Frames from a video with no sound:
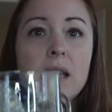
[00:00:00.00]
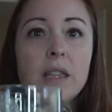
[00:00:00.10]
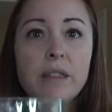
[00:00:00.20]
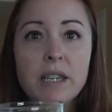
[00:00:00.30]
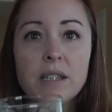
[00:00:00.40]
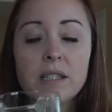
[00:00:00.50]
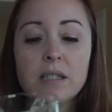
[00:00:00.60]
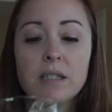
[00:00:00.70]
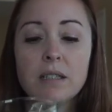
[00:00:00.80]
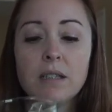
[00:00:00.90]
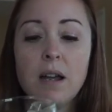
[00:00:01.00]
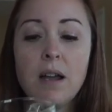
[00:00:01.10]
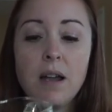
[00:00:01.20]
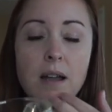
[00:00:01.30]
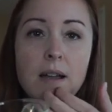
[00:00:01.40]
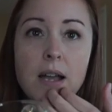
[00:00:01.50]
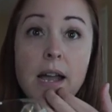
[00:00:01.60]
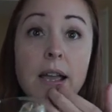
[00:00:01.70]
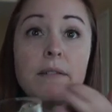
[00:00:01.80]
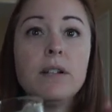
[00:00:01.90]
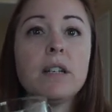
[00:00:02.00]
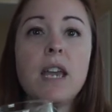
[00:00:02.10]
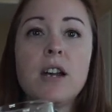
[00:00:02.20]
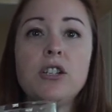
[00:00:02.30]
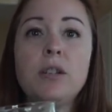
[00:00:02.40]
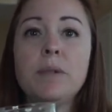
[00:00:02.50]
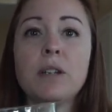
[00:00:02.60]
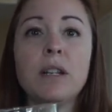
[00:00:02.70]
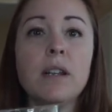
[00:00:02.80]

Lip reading: This, I have cashew milk in